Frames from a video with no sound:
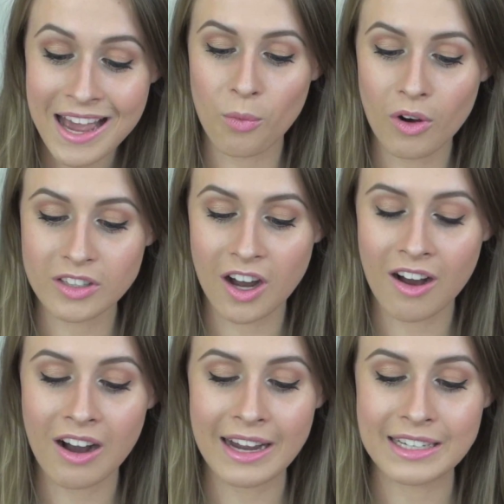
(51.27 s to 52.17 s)
what
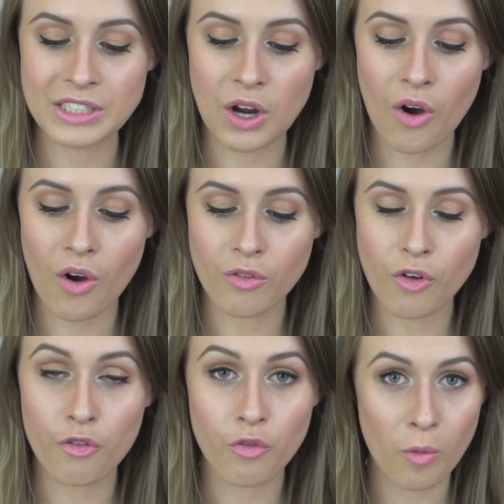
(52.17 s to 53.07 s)
kind
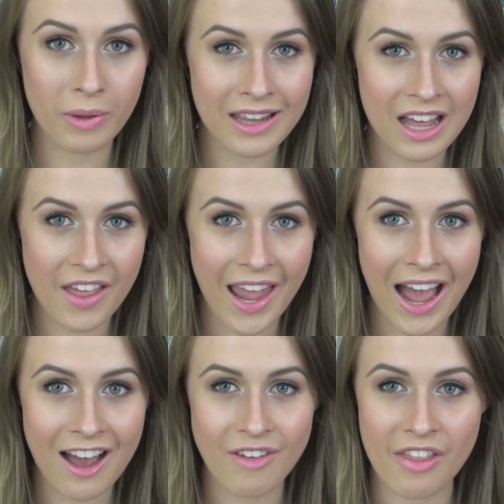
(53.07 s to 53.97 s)
of formula they have,